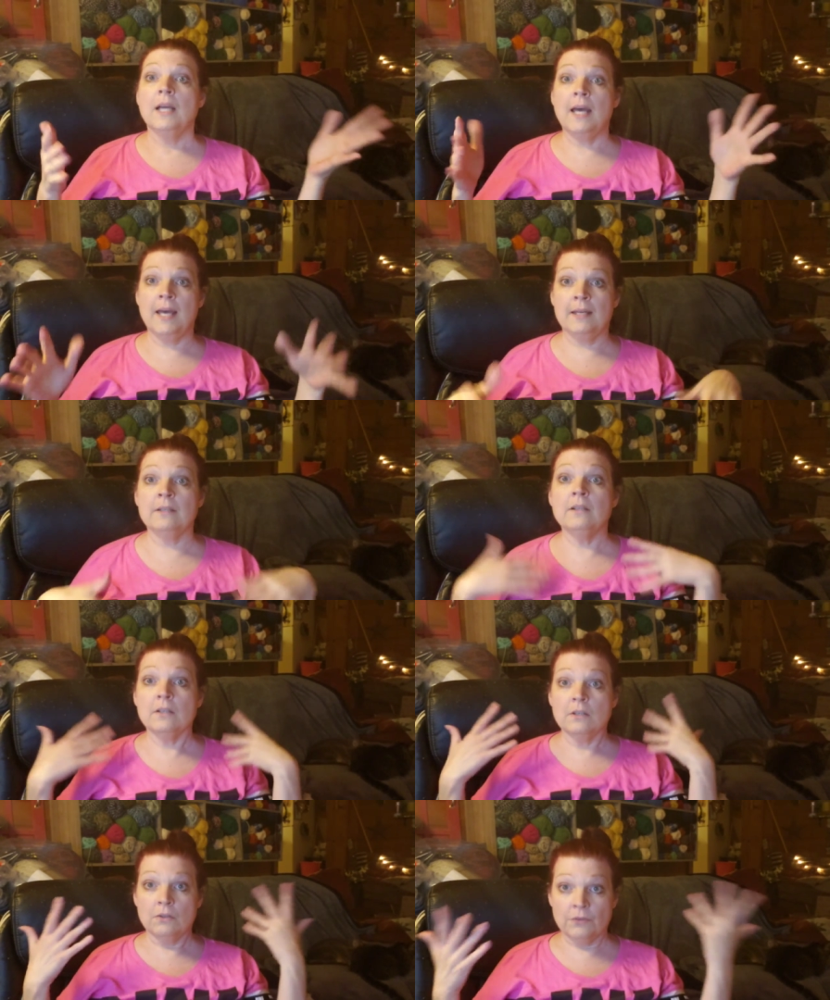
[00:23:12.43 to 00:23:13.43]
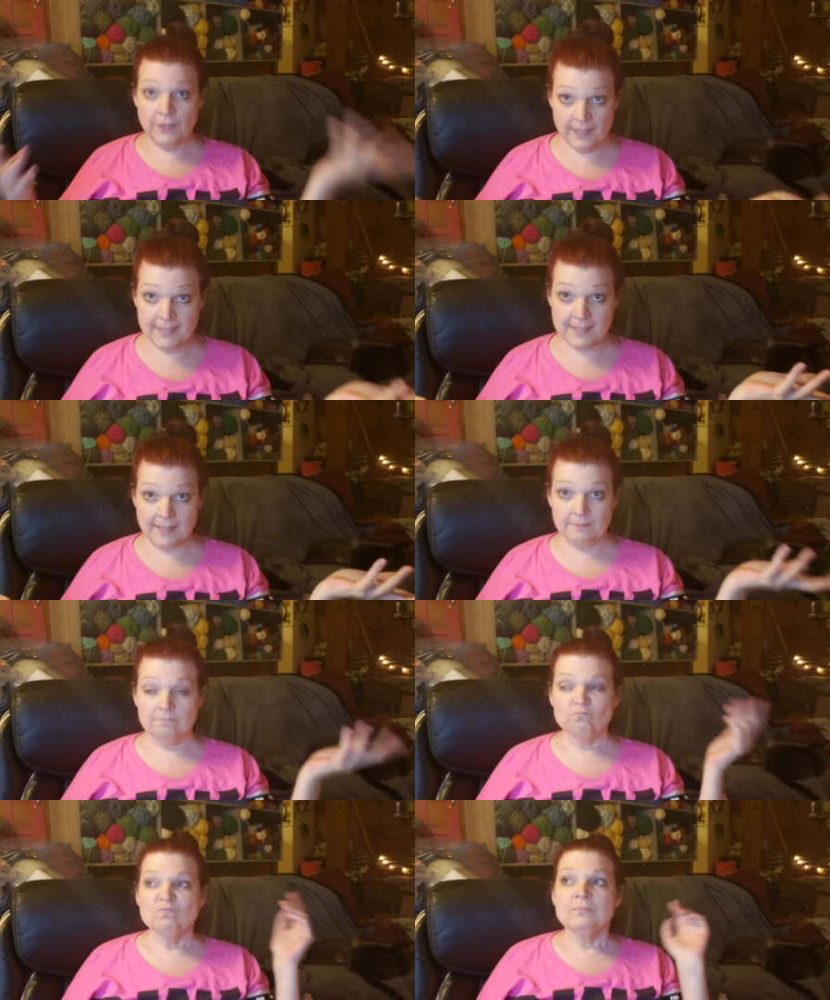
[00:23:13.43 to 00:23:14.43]
and release it
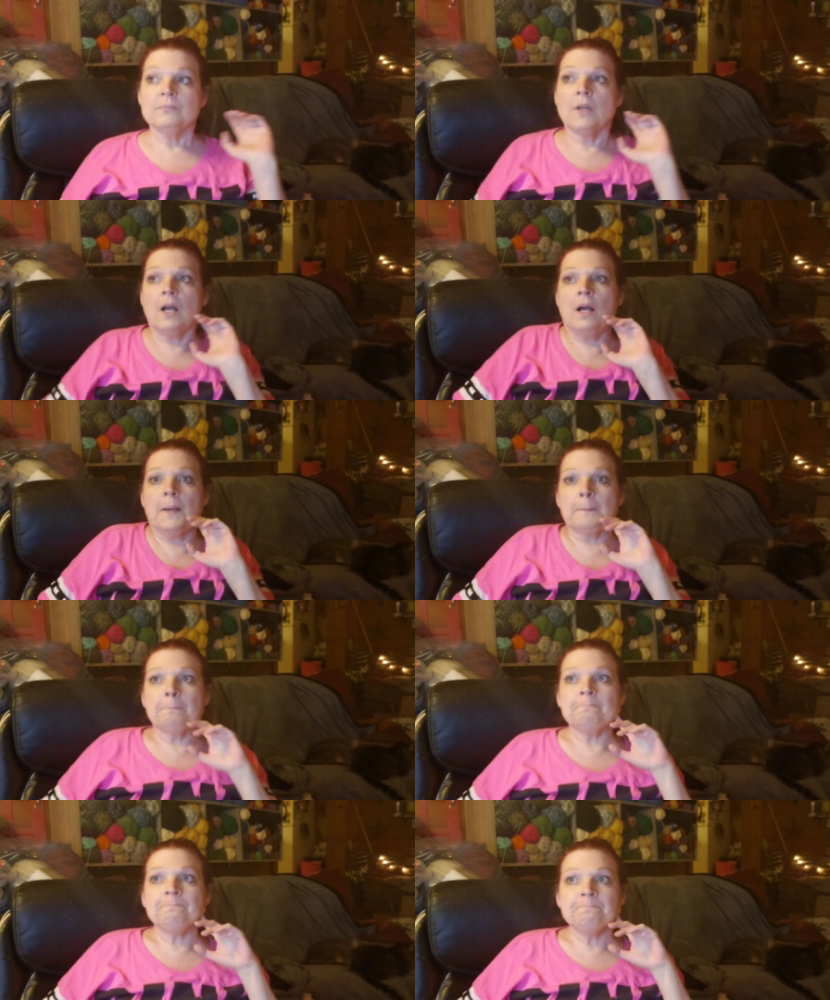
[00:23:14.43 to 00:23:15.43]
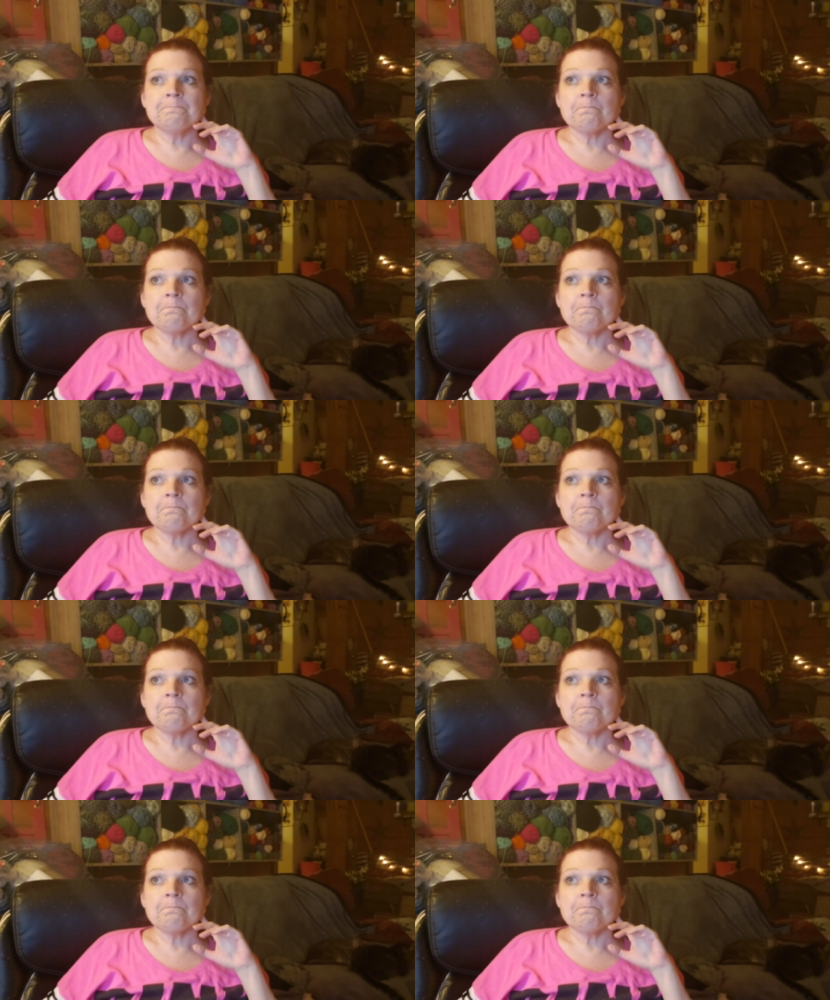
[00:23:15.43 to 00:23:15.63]
um